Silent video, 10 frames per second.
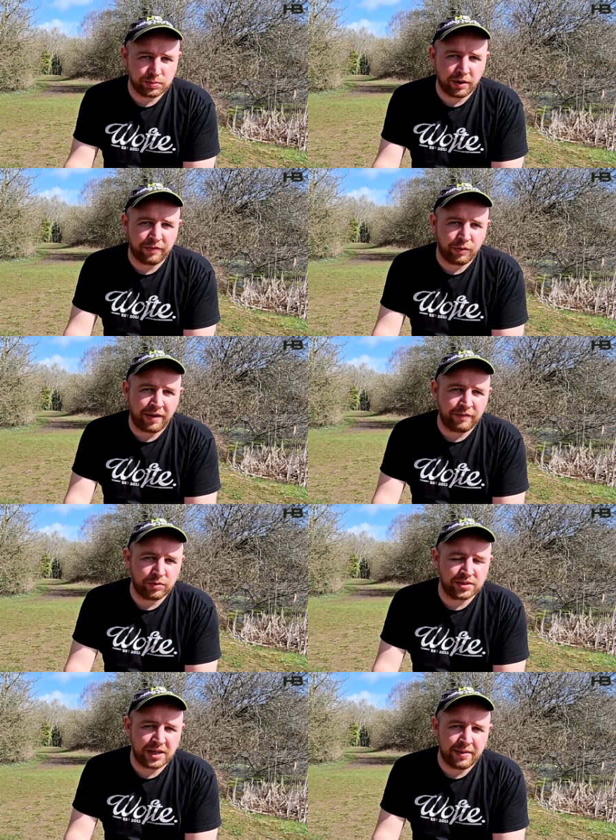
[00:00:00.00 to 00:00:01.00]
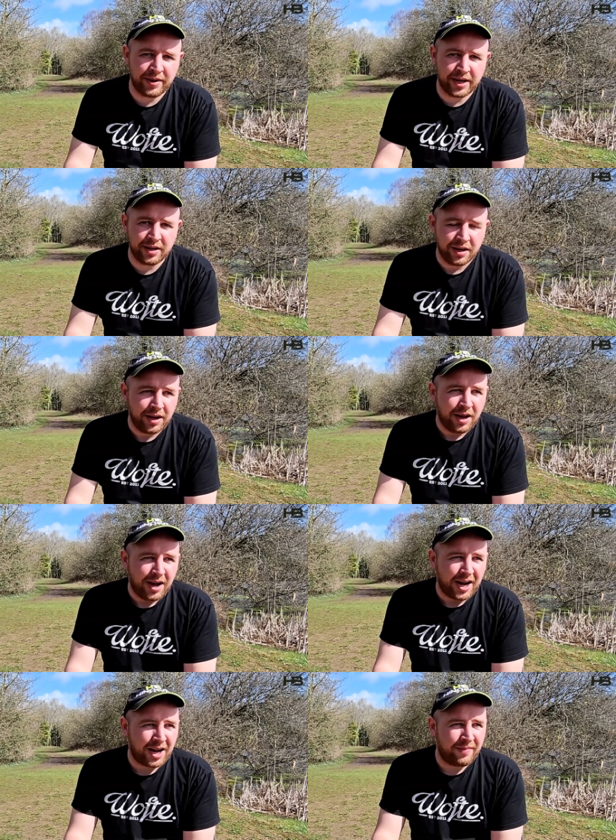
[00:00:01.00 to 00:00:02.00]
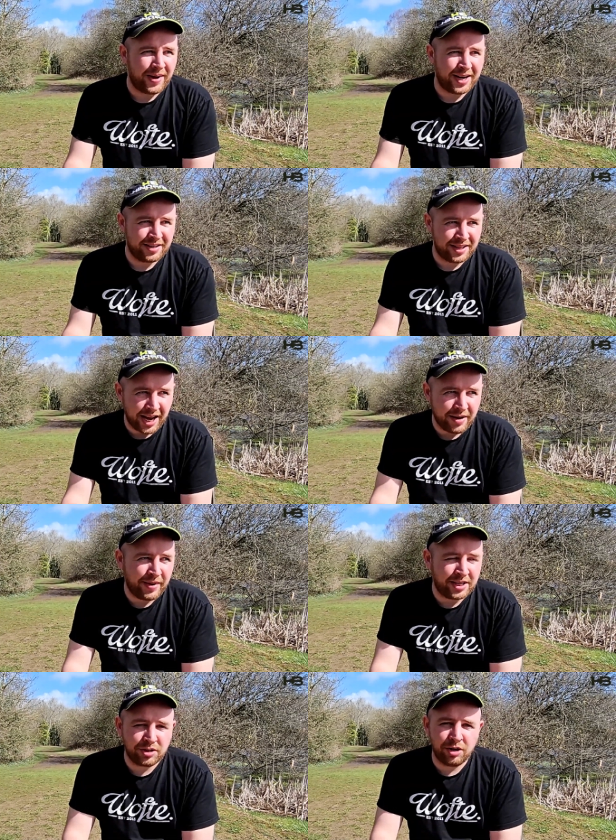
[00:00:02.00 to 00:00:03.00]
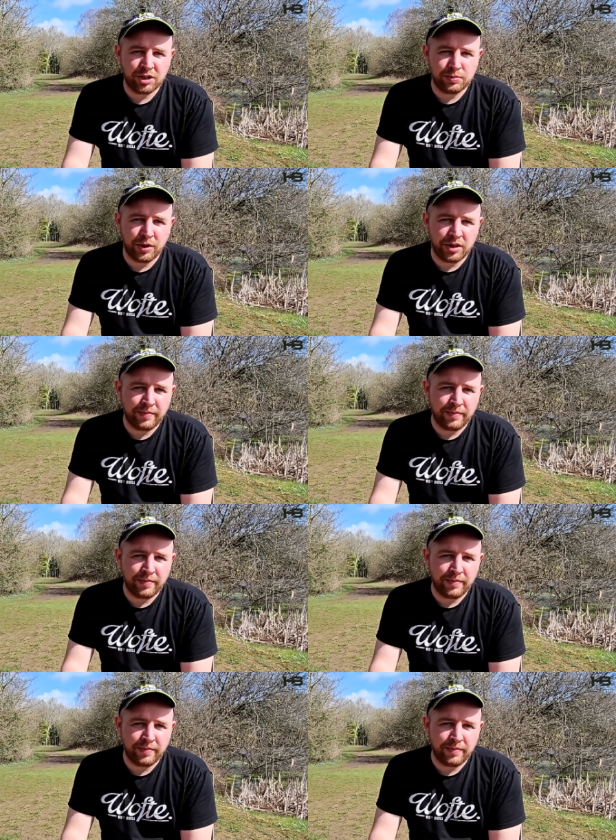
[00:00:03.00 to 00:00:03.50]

put a few handfuls of them in. Um, and the A mix I like to put in the